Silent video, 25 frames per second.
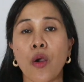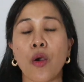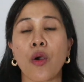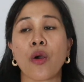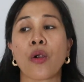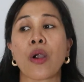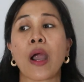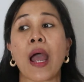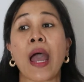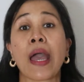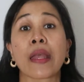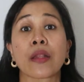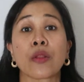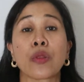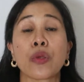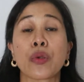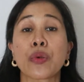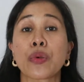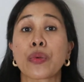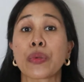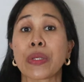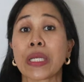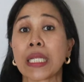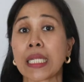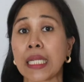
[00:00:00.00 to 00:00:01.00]
or I
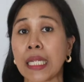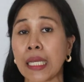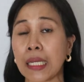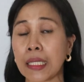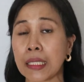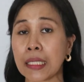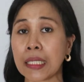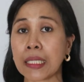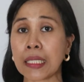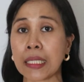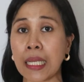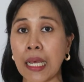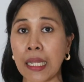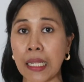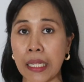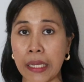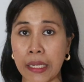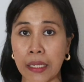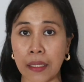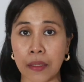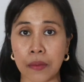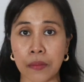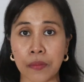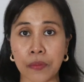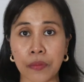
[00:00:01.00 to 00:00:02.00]
do retail
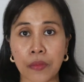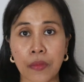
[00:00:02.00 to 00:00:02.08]
selling